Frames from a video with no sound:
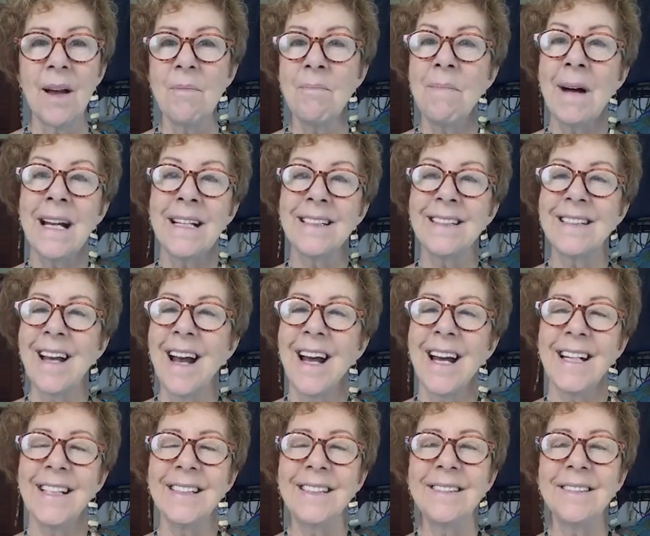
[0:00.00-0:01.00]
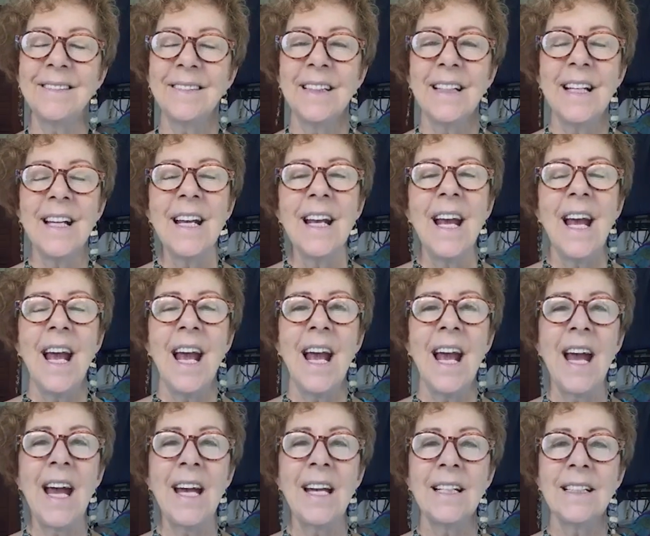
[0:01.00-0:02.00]
my sign,
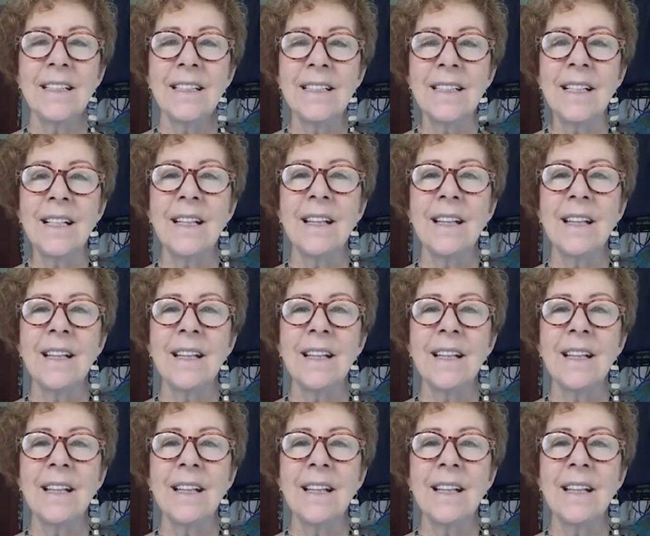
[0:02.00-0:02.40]
and